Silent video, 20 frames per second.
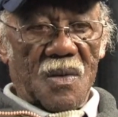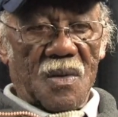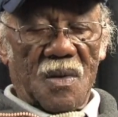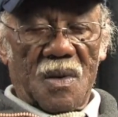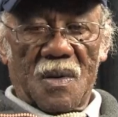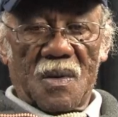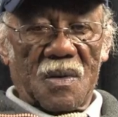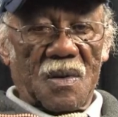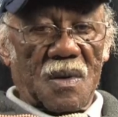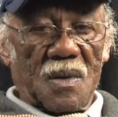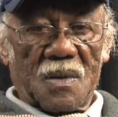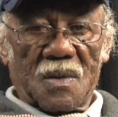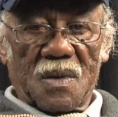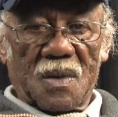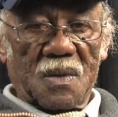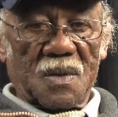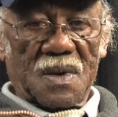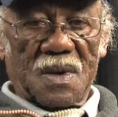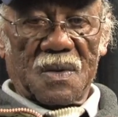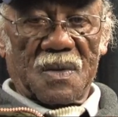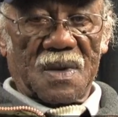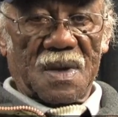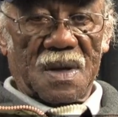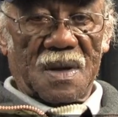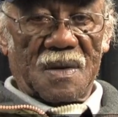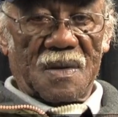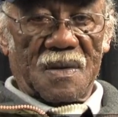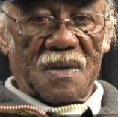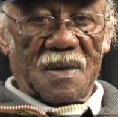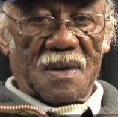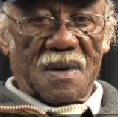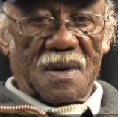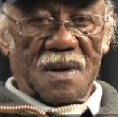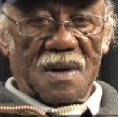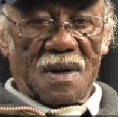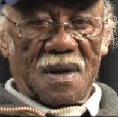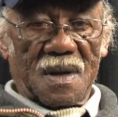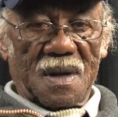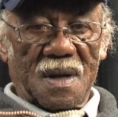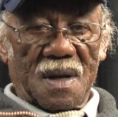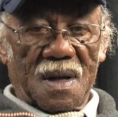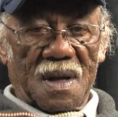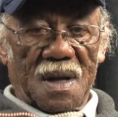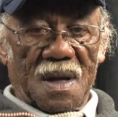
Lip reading: No leave.